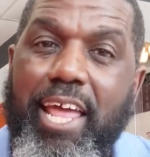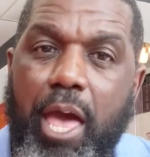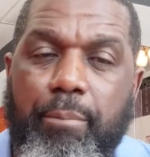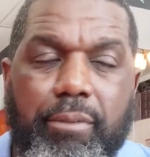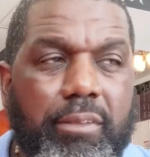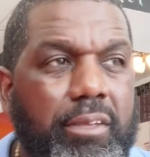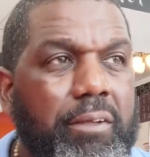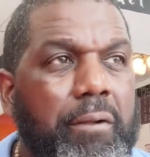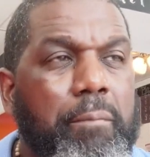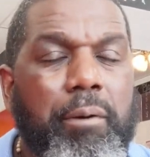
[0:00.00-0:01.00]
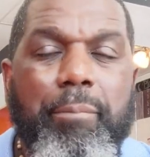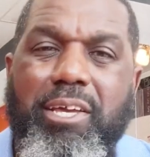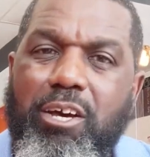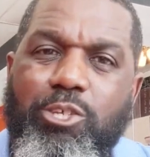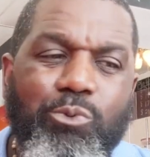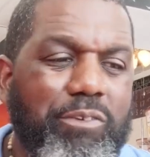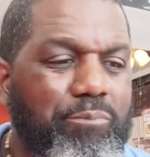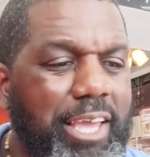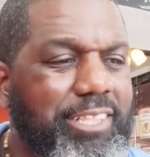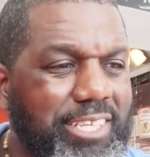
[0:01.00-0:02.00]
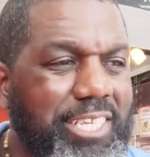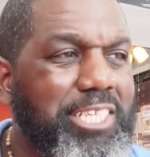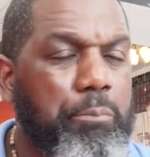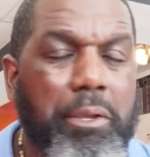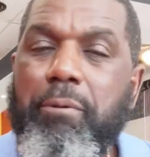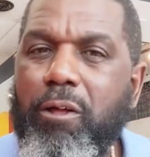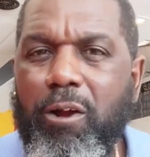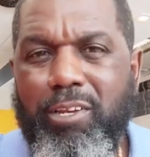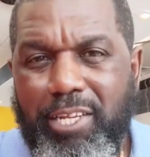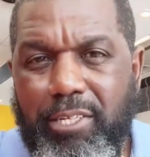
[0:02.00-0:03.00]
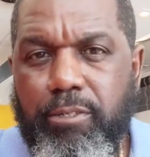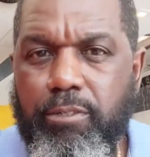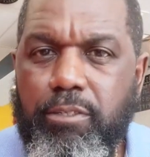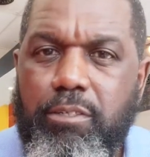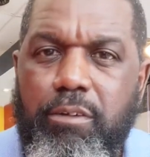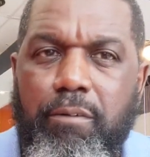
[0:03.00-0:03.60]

happen but because we've made these people our leaders